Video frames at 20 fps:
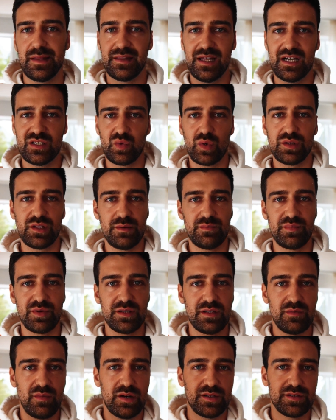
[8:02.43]
That's what I
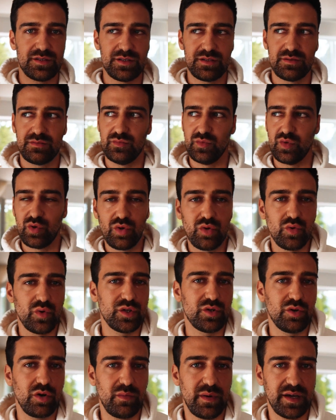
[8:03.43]
pretty much do
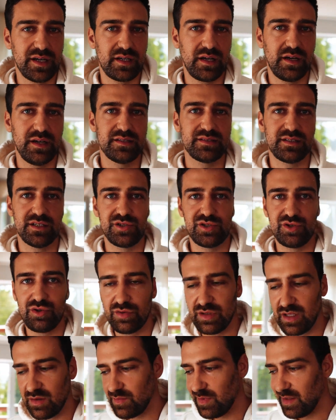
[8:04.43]
with all my clients. I
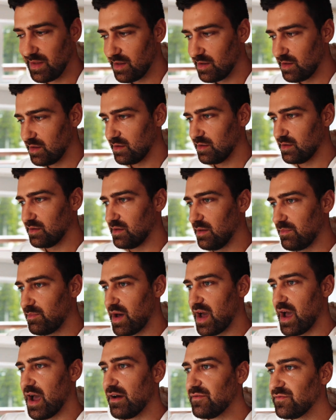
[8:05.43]
show them the
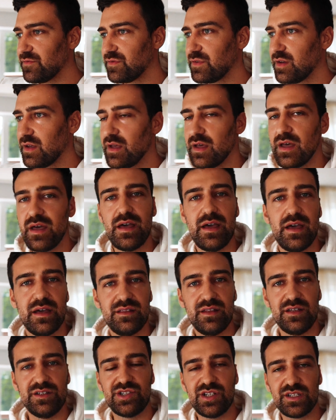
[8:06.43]
path
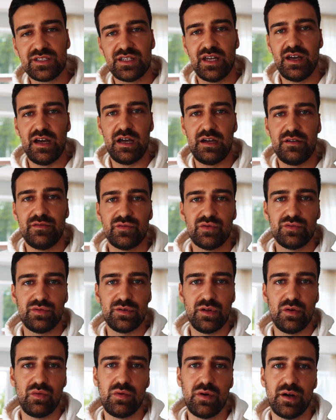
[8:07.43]
and they just have to
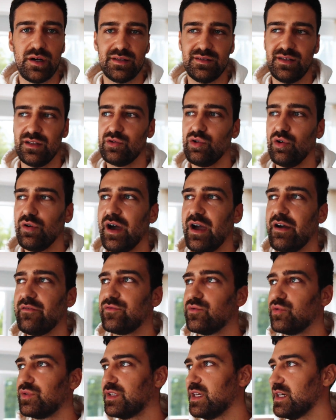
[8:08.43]
do the work. They don't
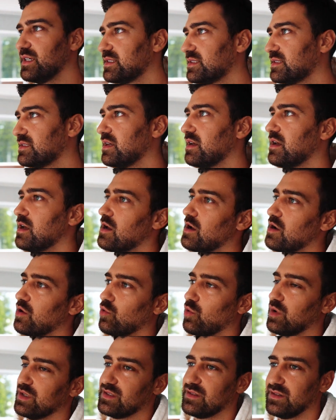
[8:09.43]
have to guess
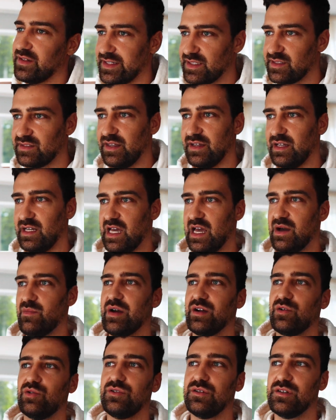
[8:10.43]
what's the next thing. Am
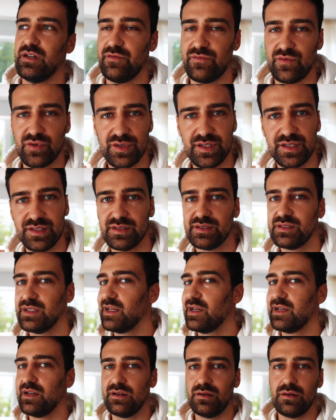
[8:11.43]
I good enough for this?
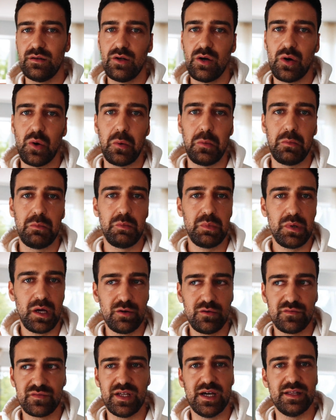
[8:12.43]
No,
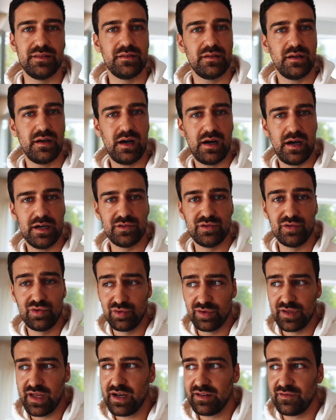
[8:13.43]
none of that. I
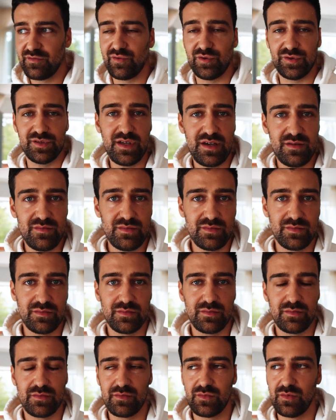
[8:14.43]
do that for them,
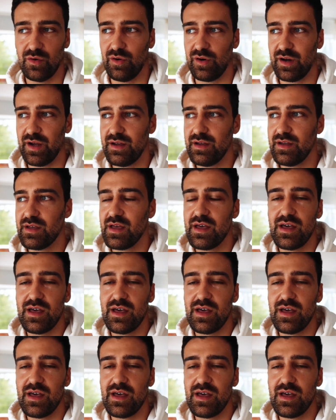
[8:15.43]
okay?